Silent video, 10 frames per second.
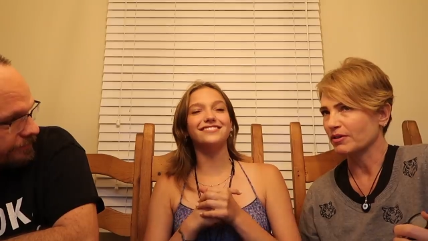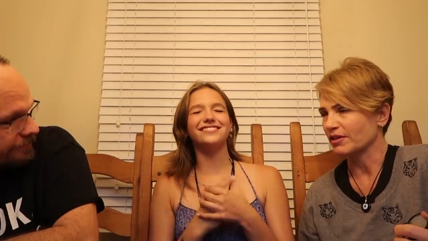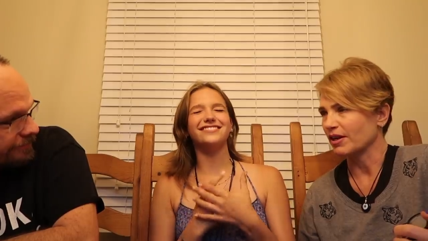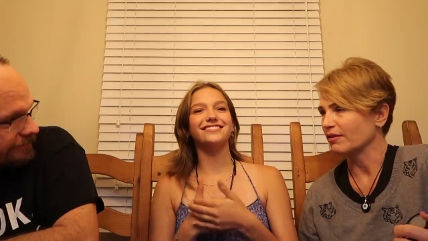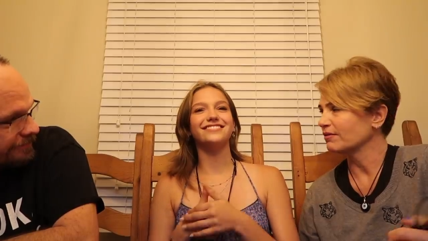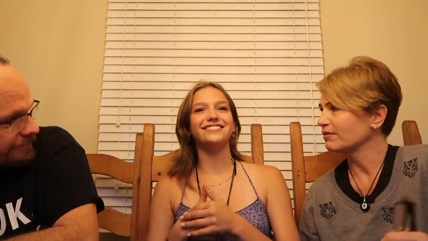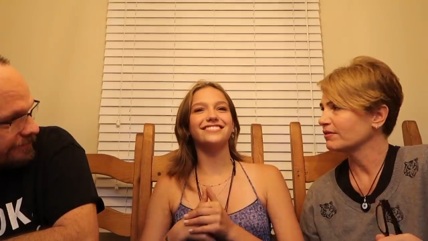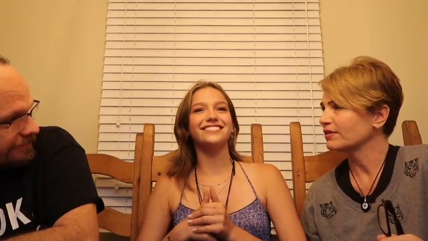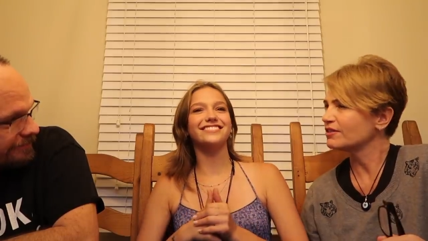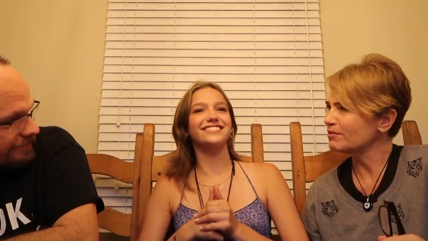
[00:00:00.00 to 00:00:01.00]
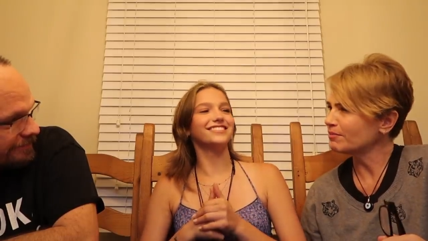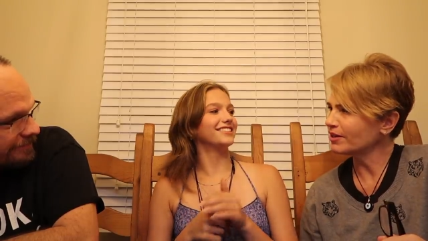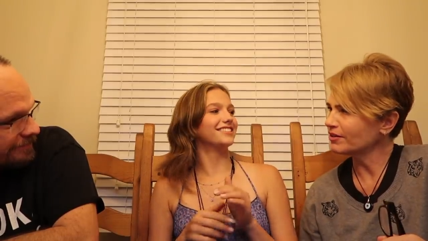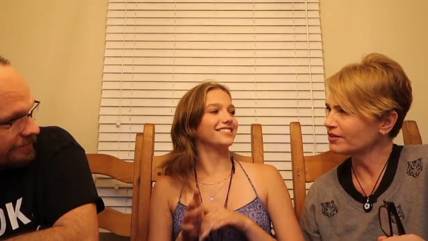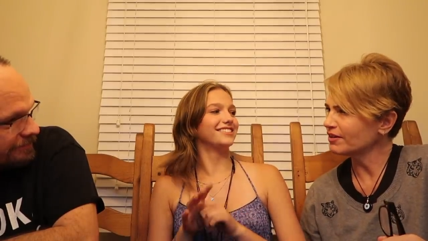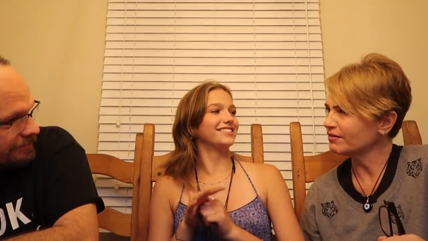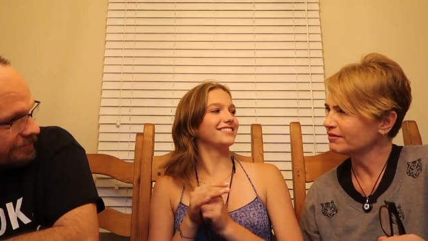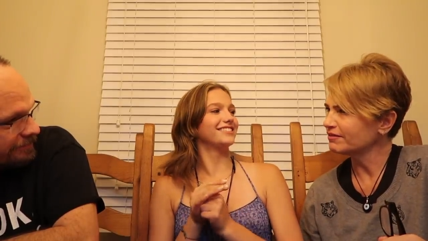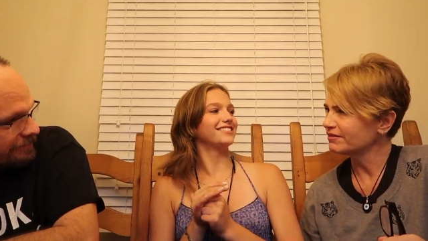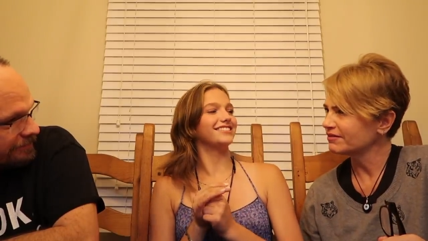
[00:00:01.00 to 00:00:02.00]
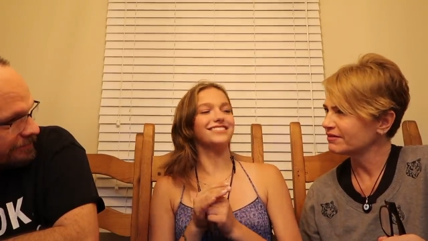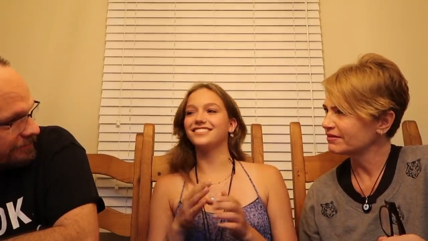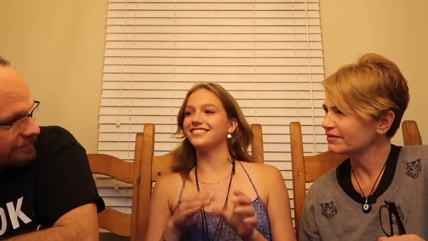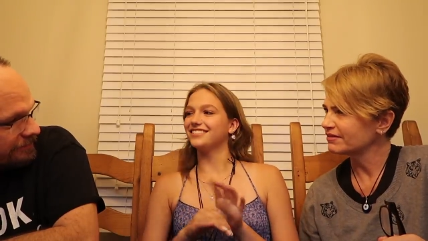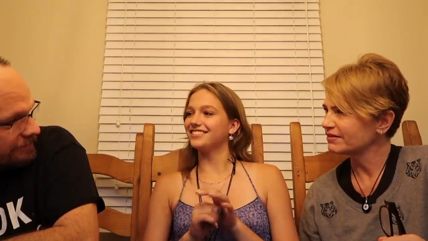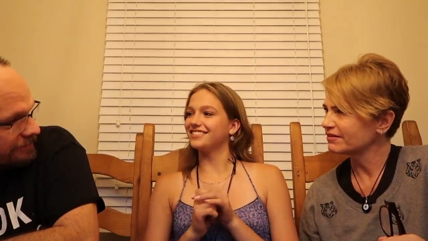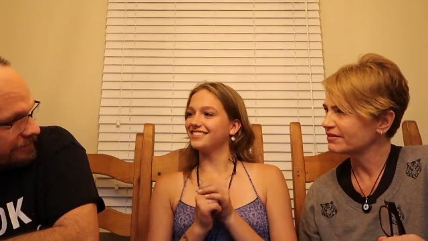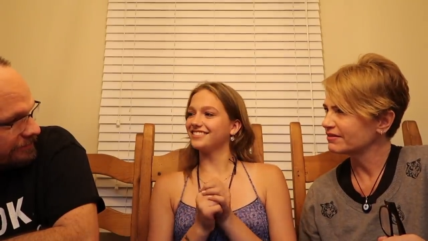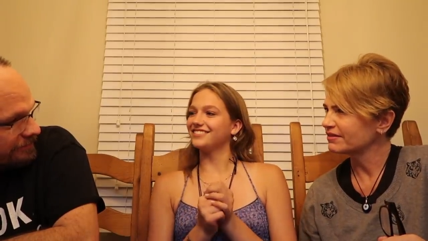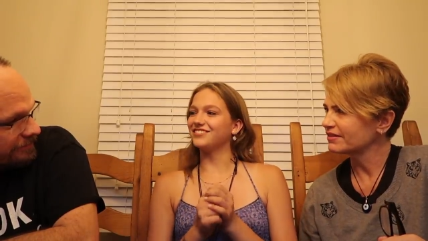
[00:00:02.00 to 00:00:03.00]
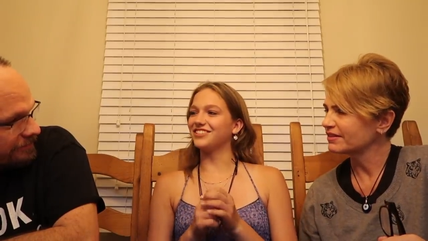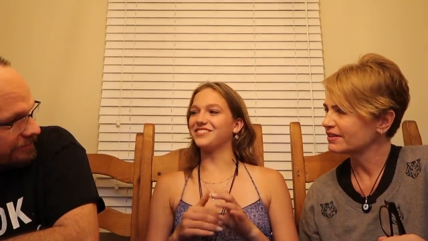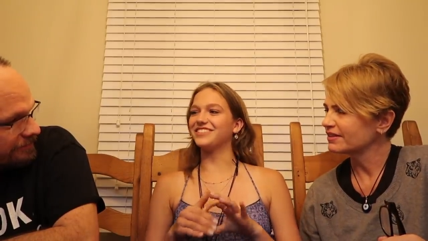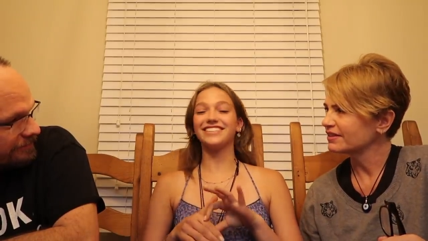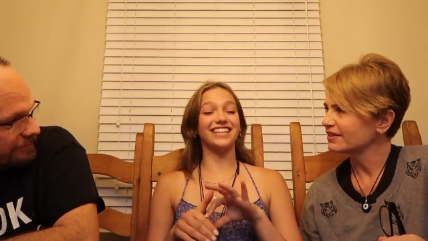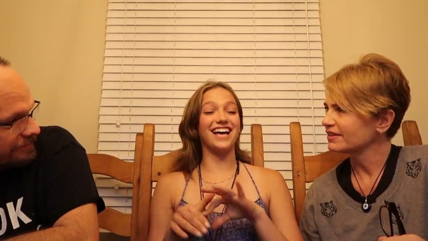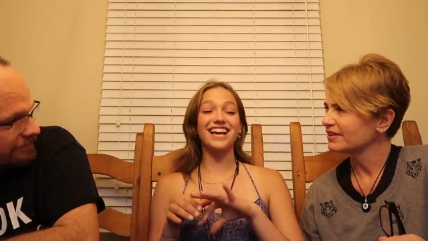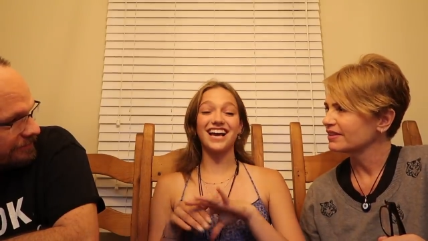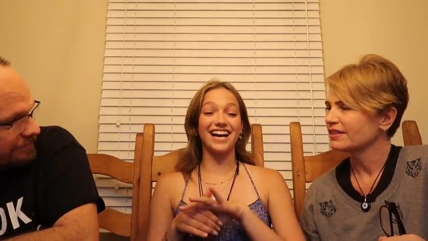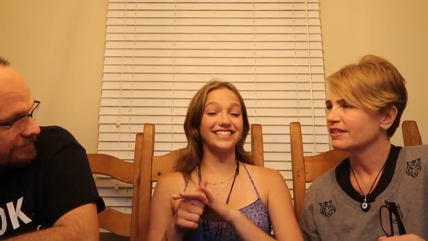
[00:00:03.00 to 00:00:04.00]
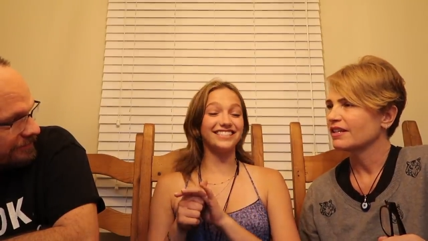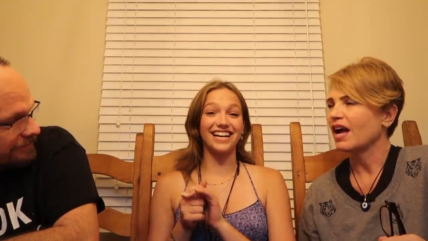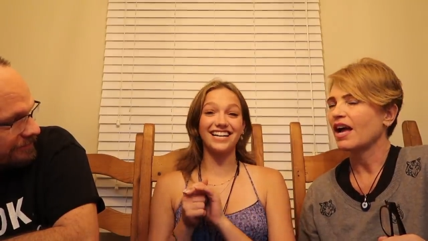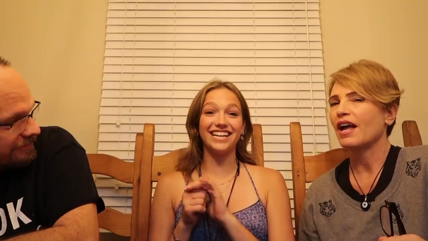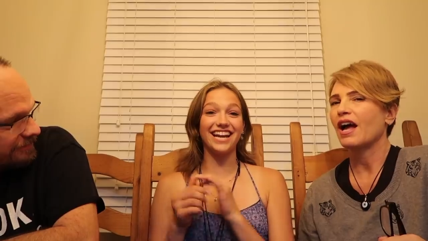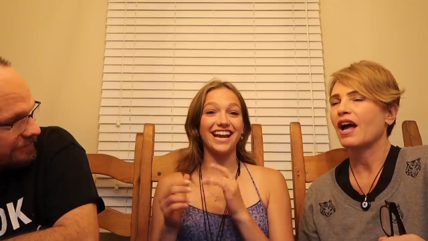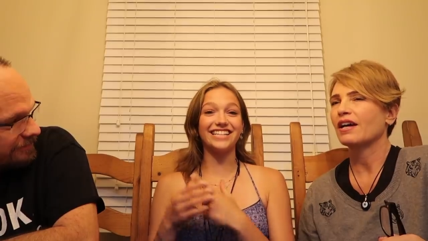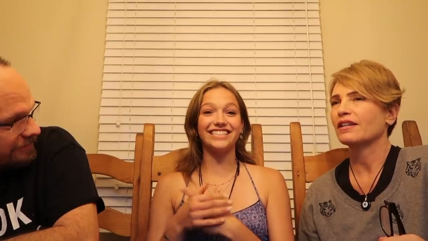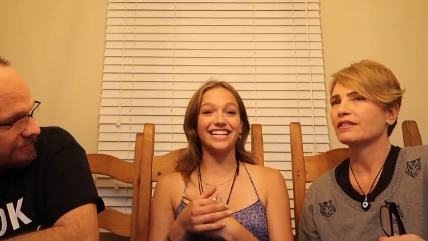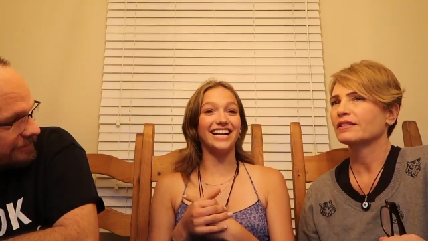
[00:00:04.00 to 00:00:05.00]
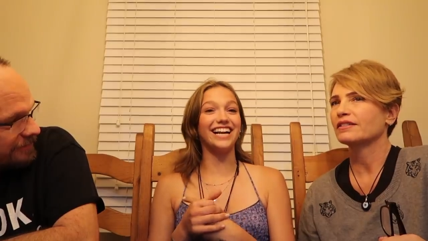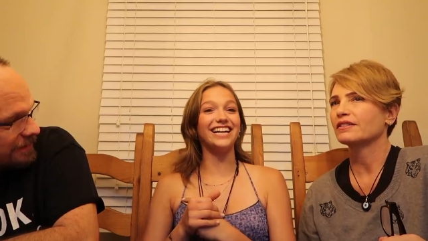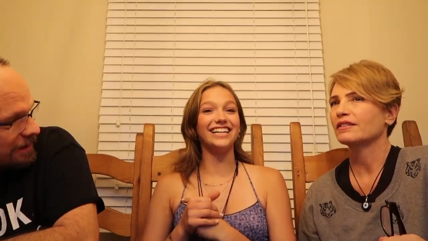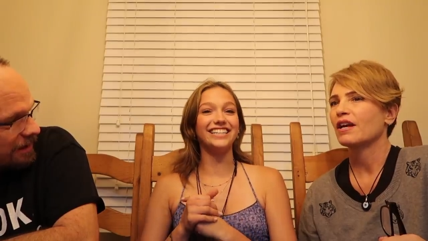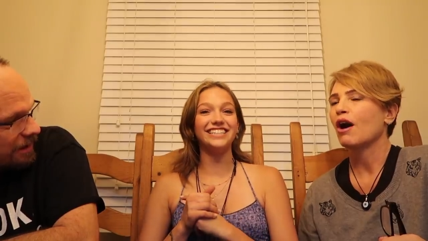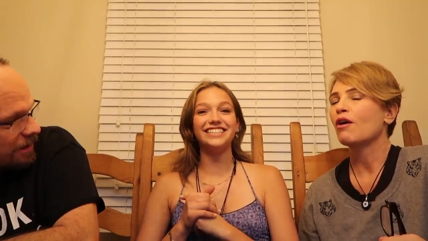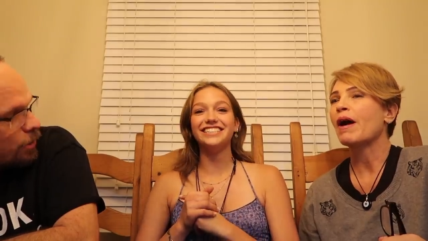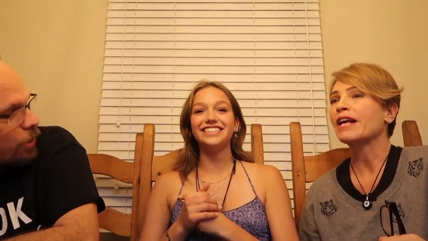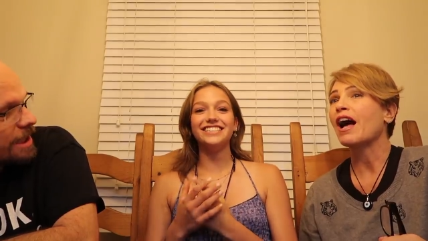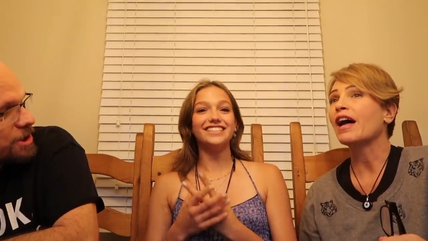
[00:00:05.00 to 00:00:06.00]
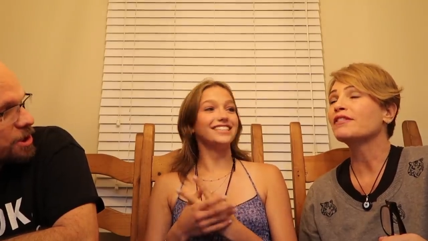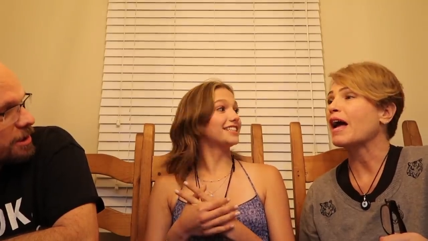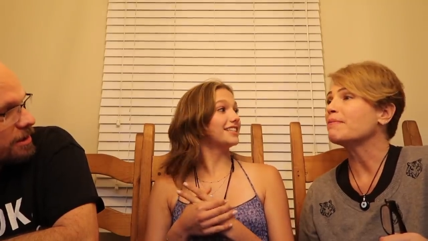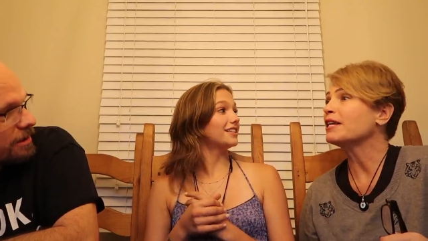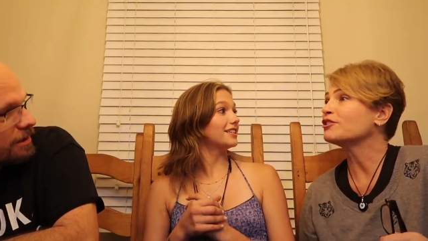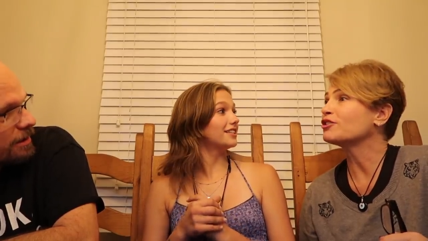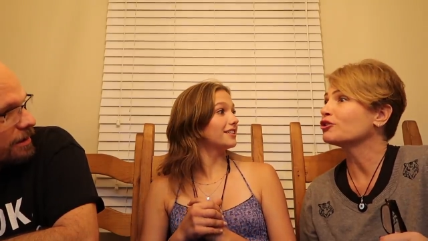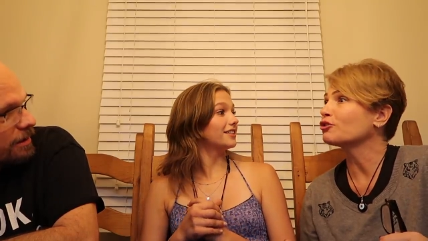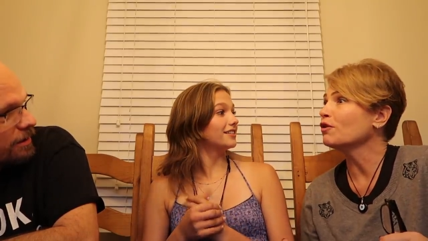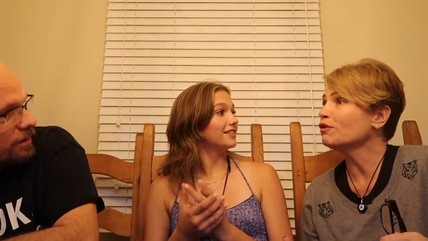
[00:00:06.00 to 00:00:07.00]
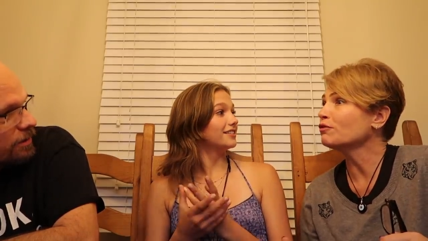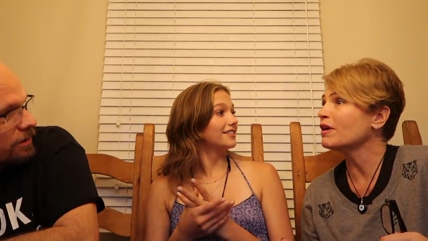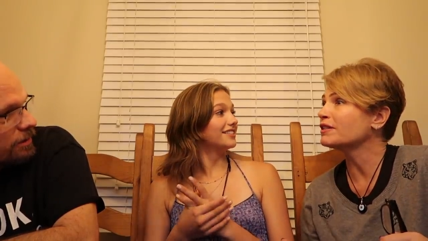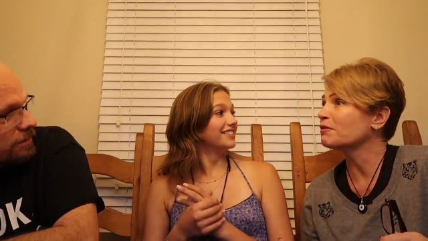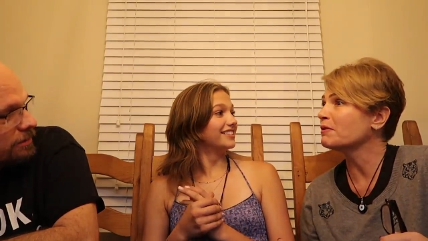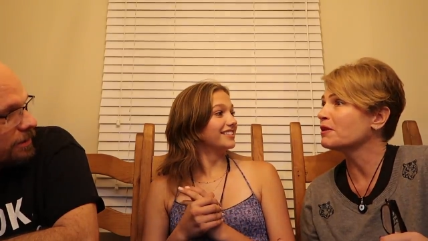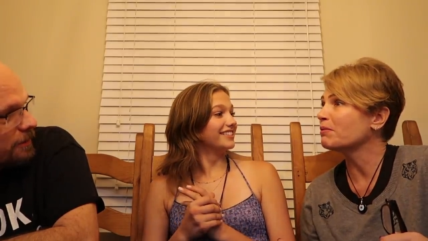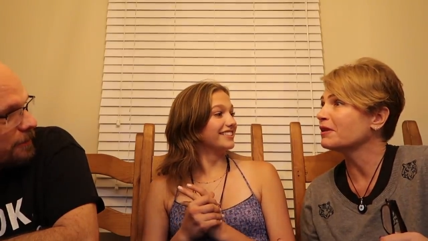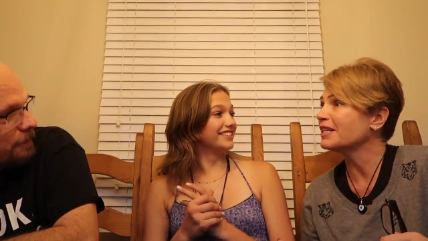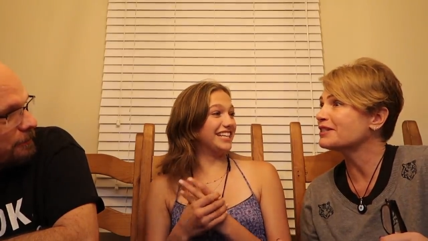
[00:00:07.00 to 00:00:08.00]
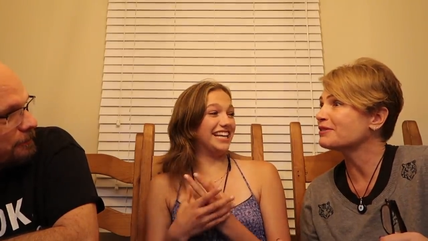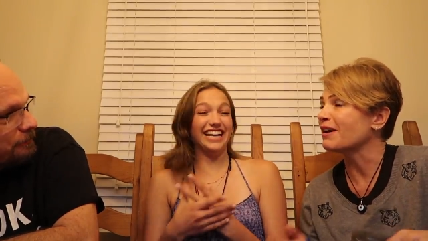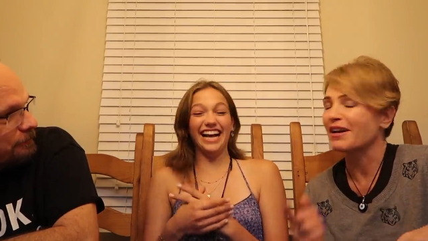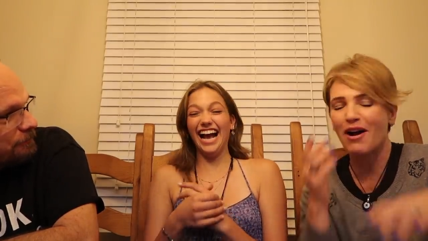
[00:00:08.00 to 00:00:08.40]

Speaker 1: your toe. Did she break her toe? Which one's the lie, guys? I need an answer. Oh my Question. god, that means the truth ones would be the police ones.